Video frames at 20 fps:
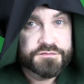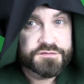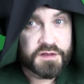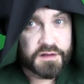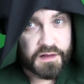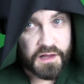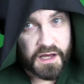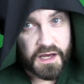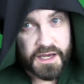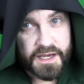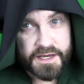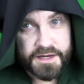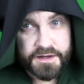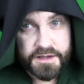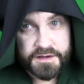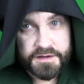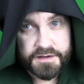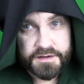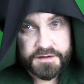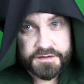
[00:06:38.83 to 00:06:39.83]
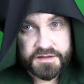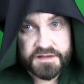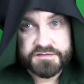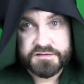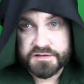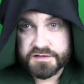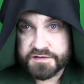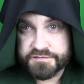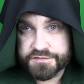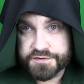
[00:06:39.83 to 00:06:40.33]
the line that
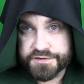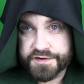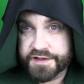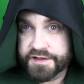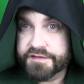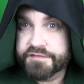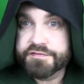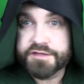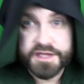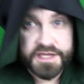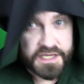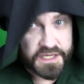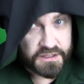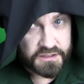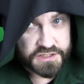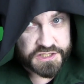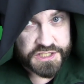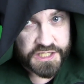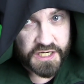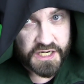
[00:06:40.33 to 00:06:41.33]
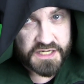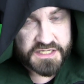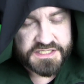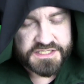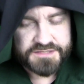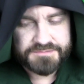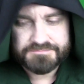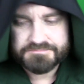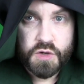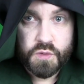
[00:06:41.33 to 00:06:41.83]
delivered the kill
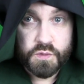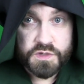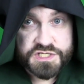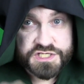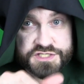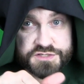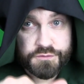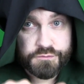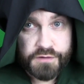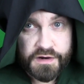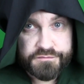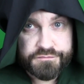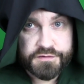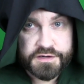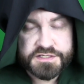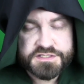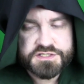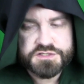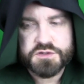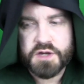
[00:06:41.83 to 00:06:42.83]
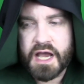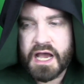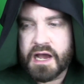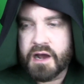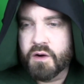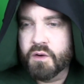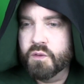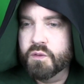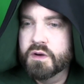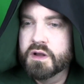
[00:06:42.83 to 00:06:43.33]
shot, which is a reference to
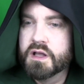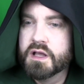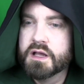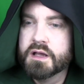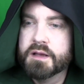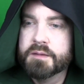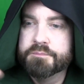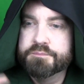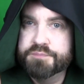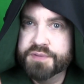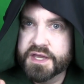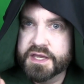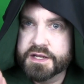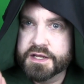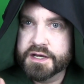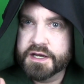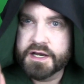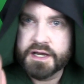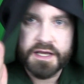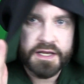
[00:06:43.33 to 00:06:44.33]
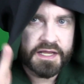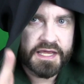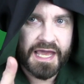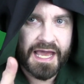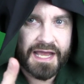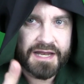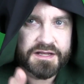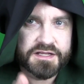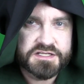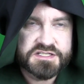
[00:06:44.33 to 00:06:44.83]
how PETA and
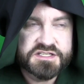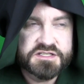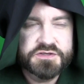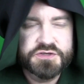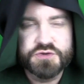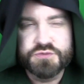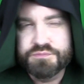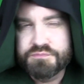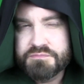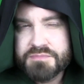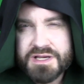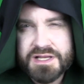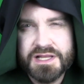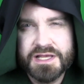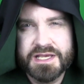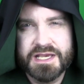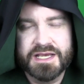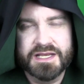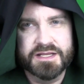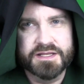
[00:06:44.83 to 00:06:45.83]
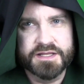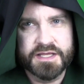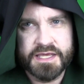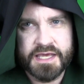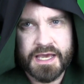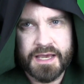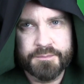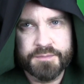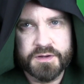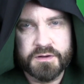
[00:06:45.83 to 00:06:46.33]
Katniss humiliated the
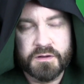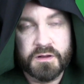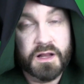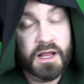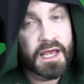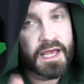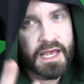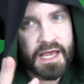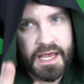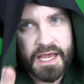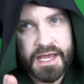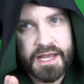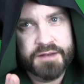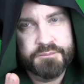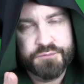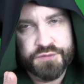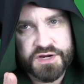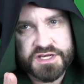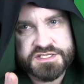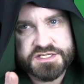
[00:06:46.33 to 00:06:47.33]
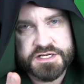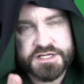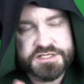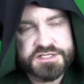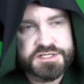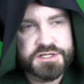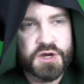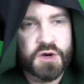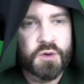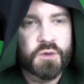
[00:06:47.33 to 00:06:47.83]
Capitol and
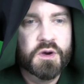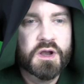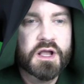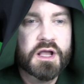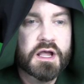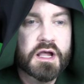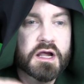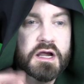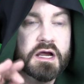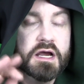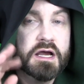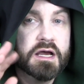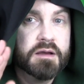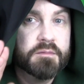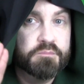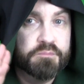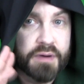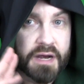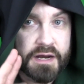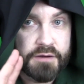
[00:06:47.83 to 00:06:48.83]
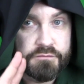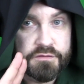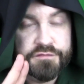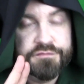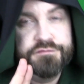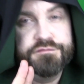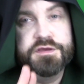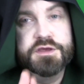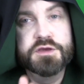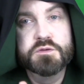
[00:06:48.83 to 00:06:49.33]
President Snow by
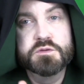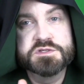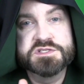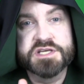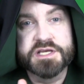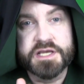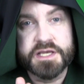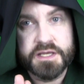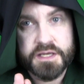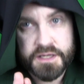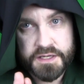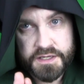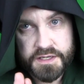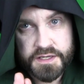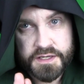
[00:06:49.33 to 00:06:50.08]
refusing